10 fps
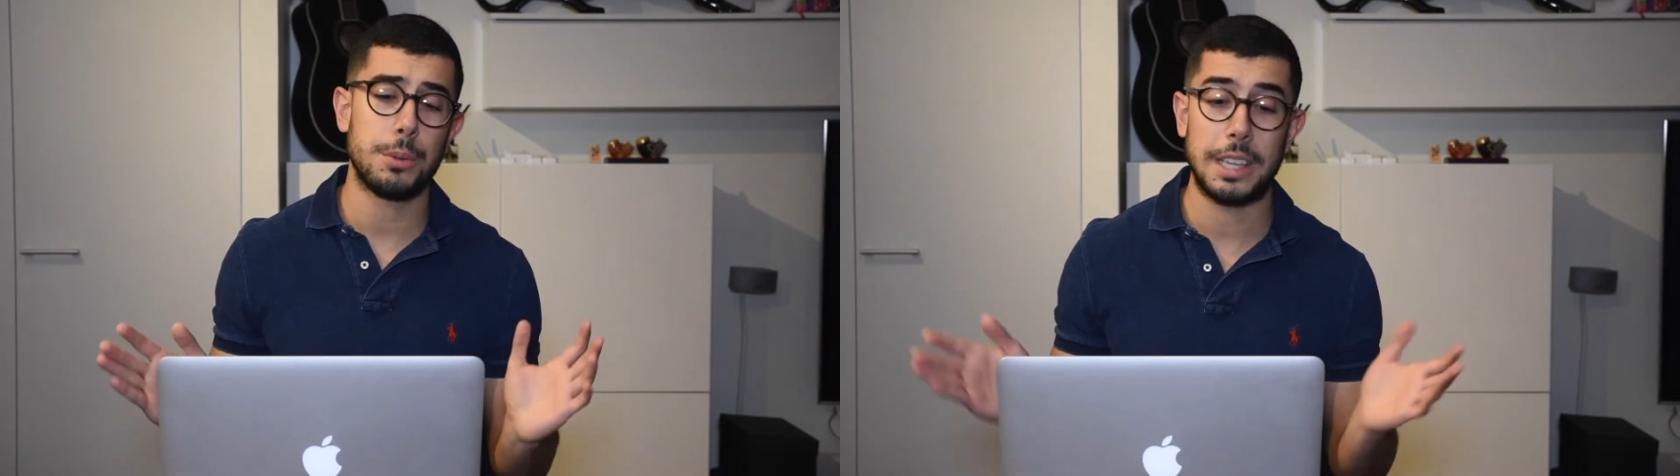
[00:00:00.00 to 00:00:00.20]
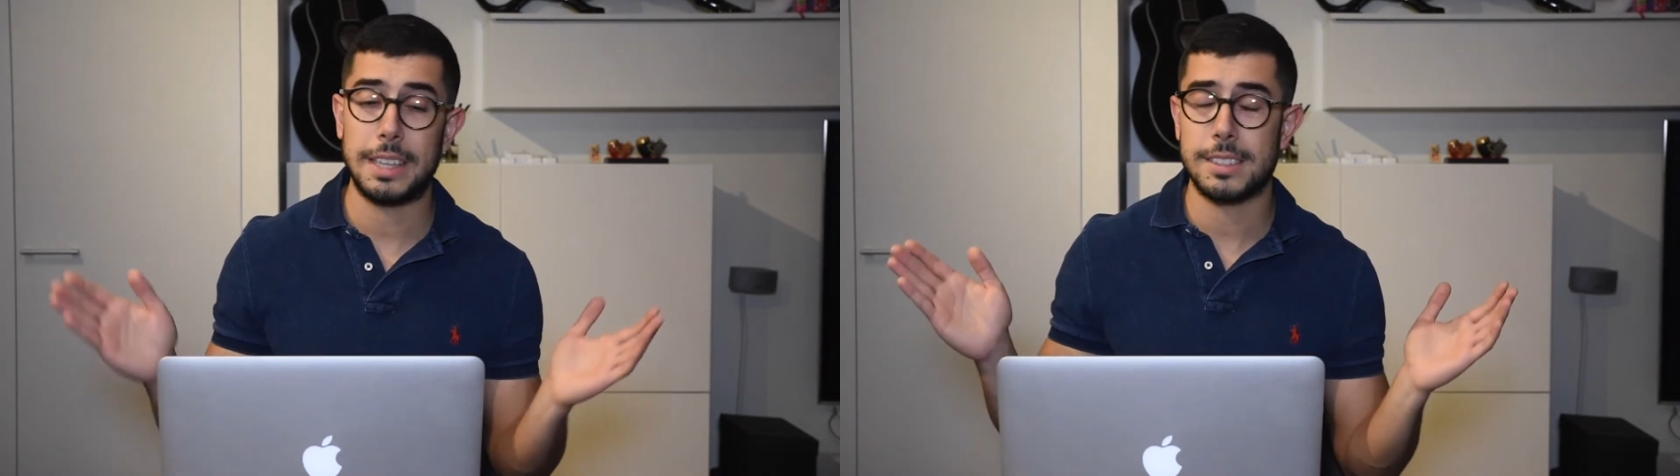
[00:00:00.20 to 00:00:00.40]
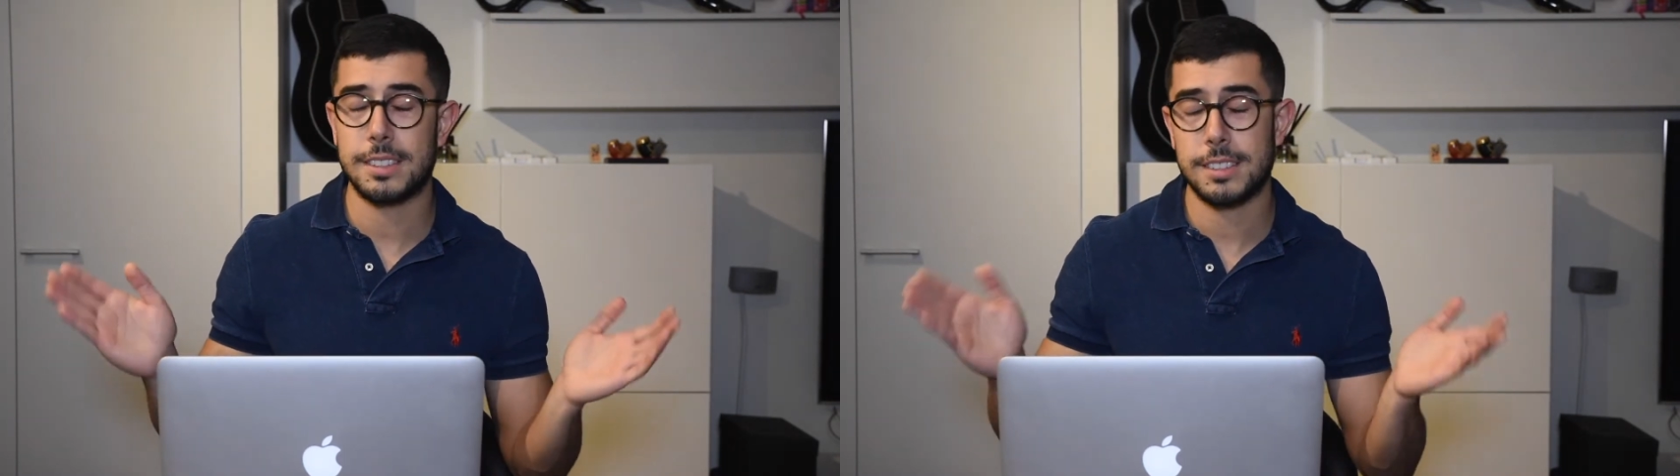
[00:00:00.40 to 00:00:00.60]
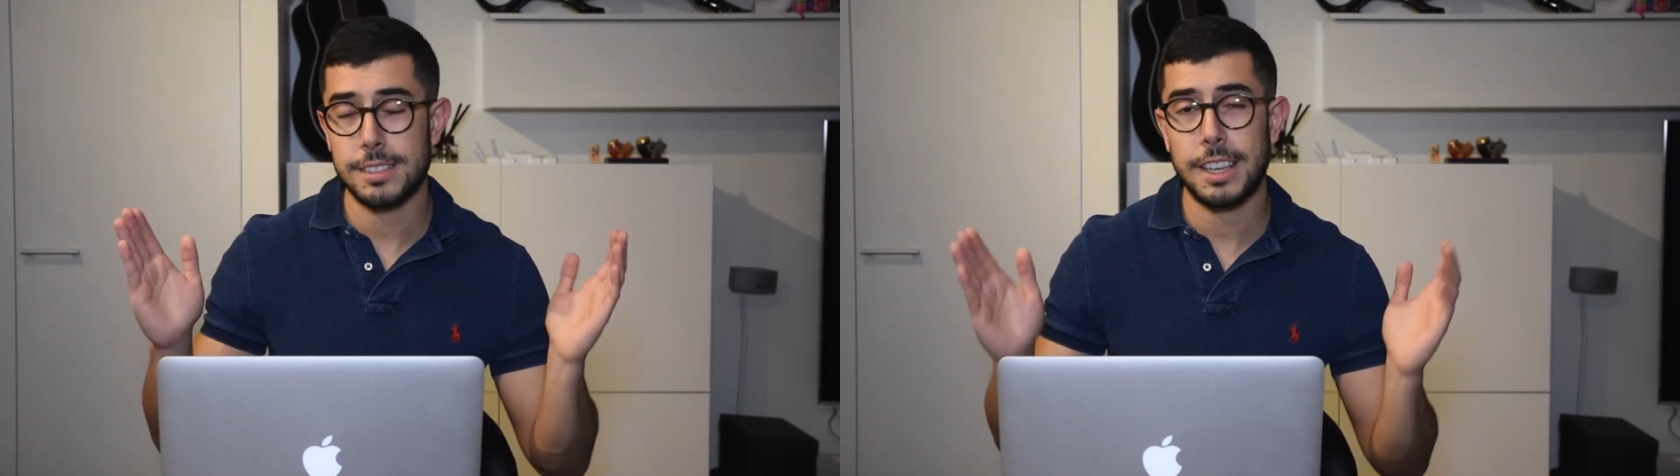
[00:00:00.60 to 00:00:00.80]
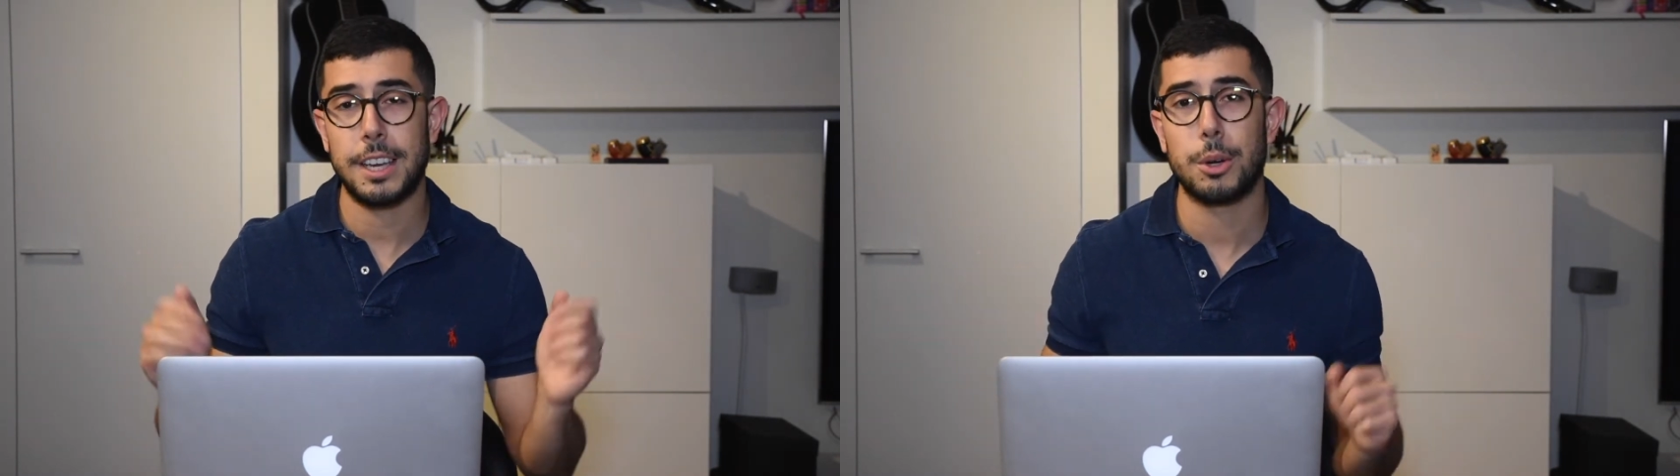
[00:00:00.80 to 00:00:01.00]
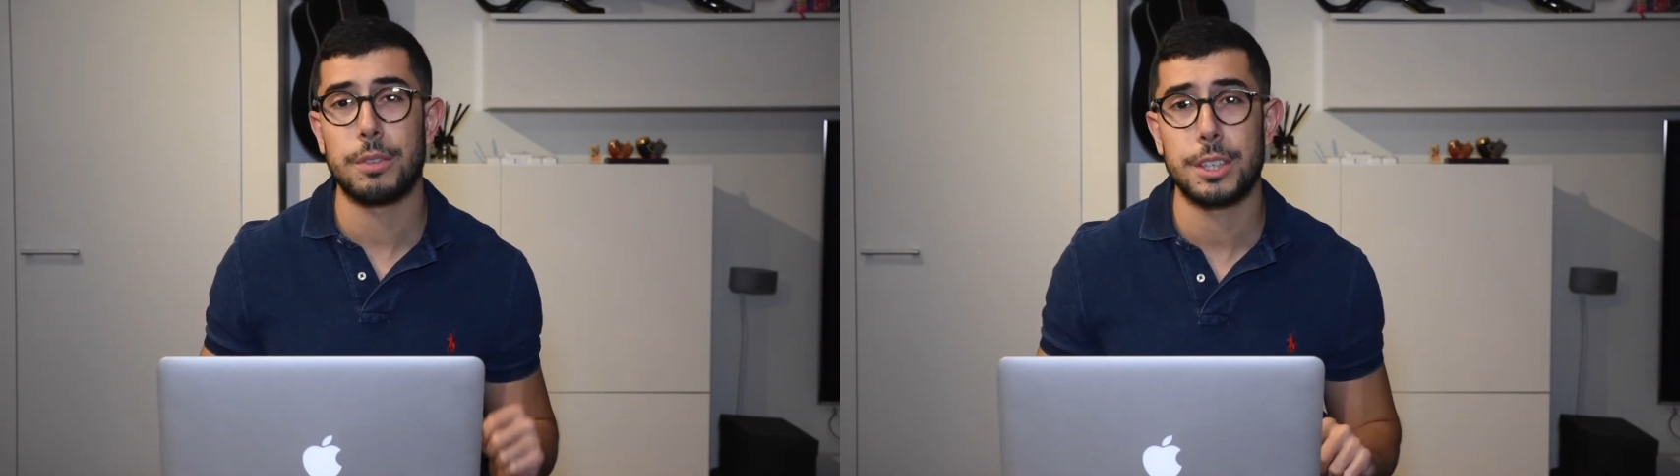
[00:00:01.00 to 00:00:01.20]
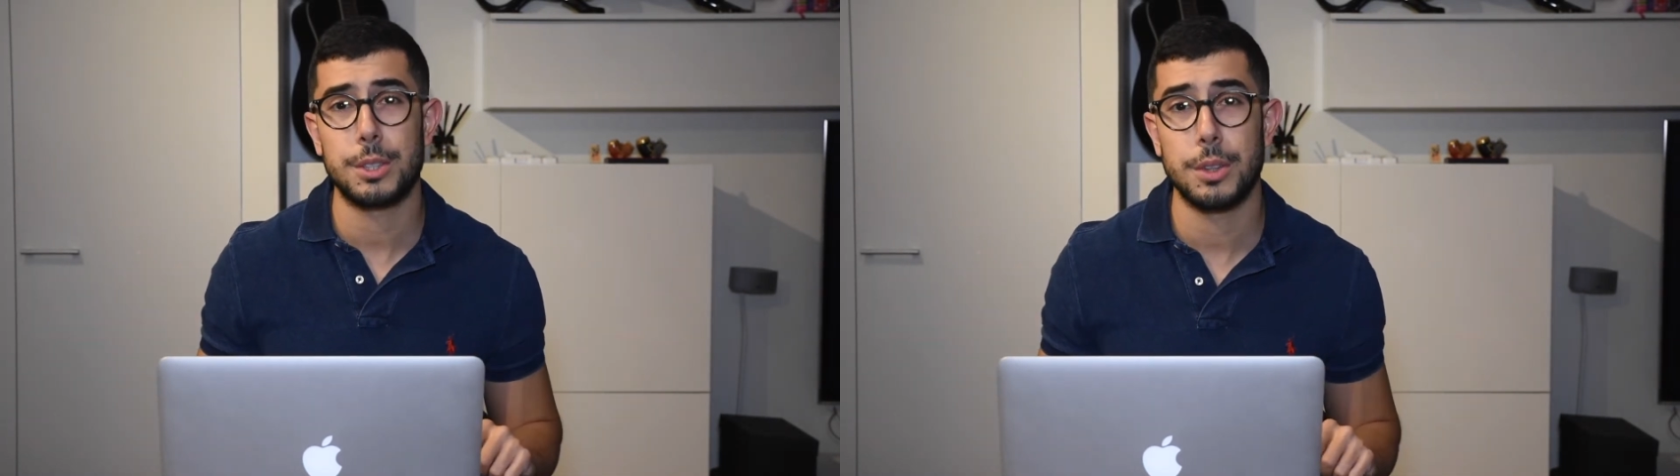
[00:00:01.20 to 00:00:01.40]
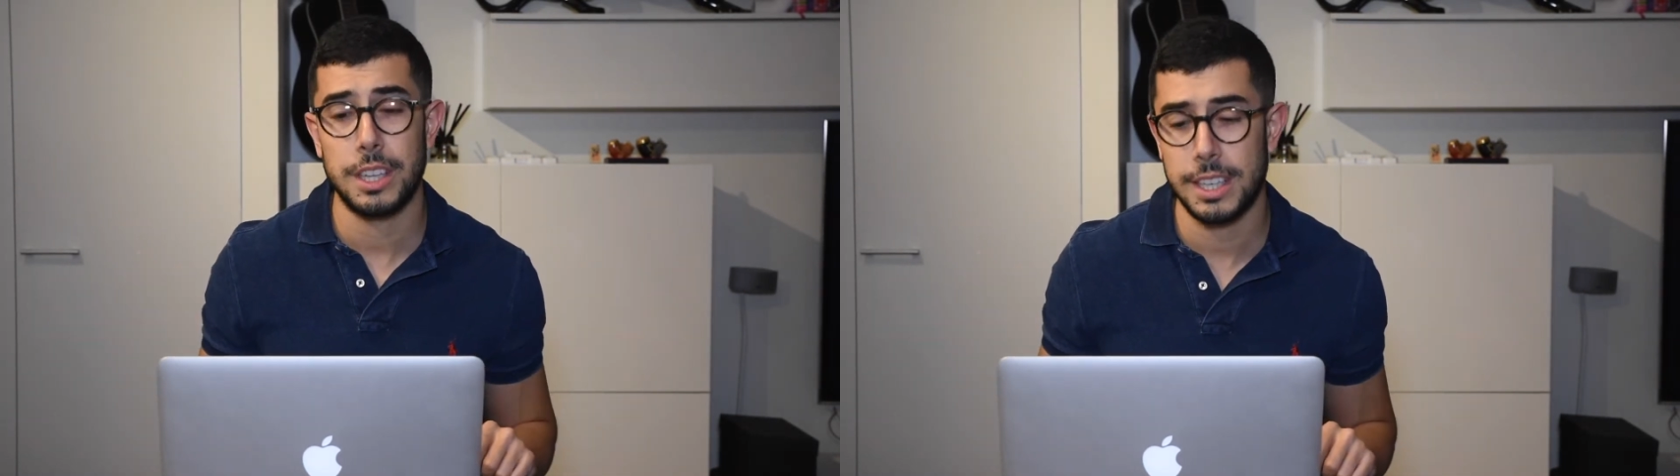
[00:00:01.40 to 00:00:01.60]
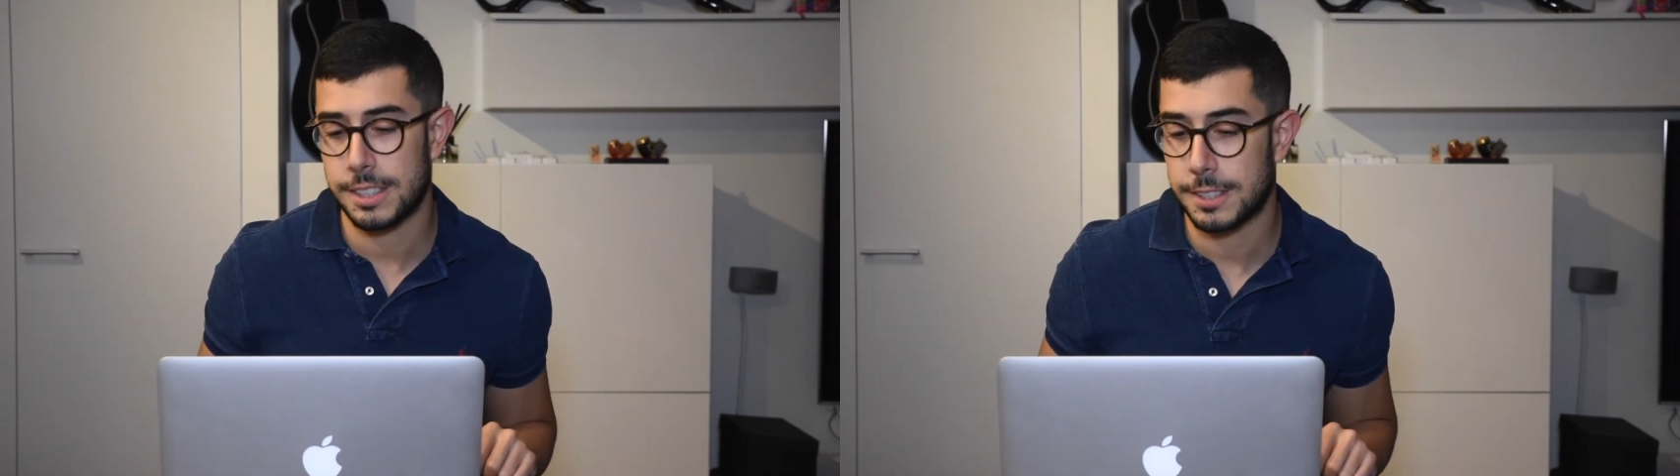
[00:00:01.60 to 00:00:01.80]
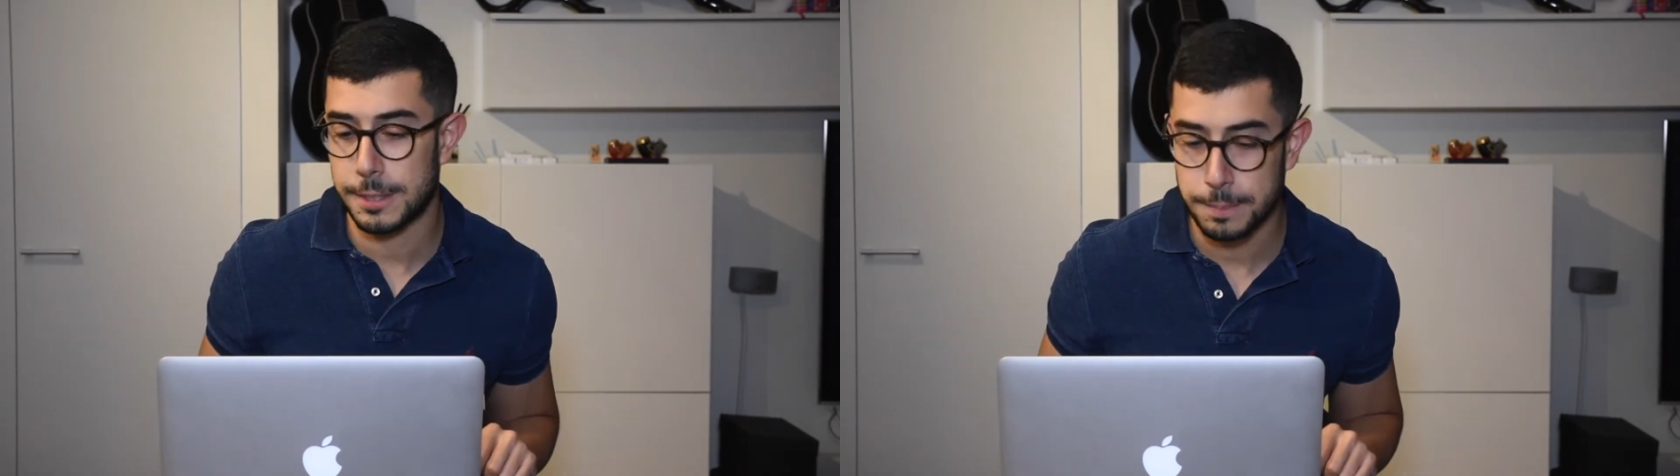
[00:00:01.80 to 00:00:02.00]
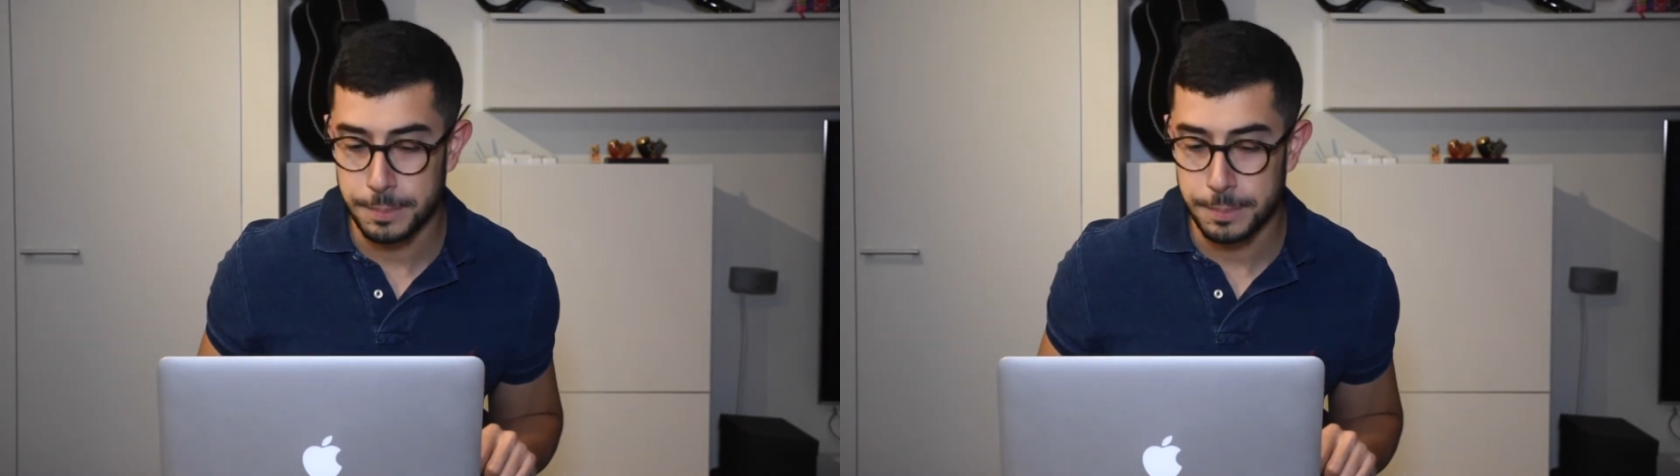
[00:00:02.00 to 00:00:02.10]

let's head over to the list.